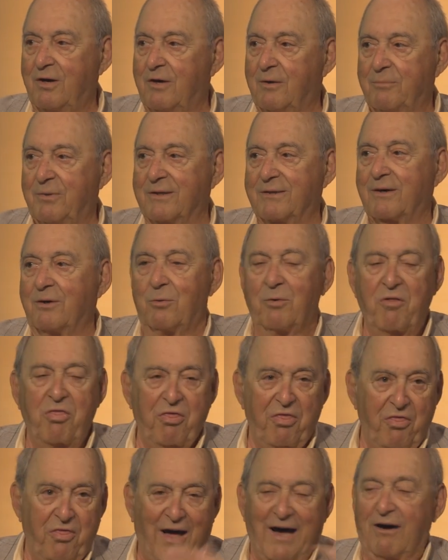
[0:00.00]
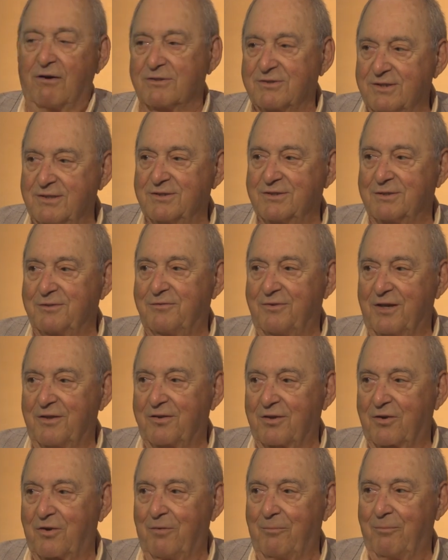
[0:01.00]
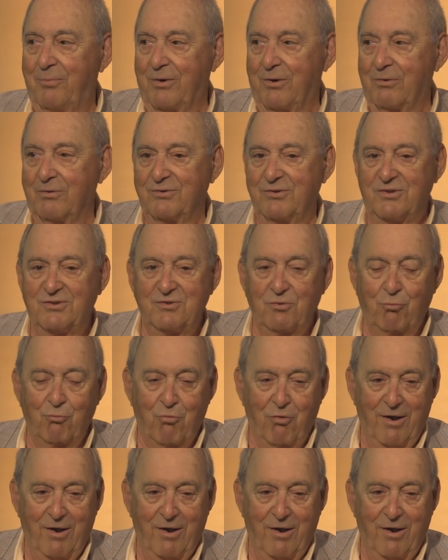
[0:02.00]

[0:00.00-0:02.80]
Right. But there were thousands of other composers sure.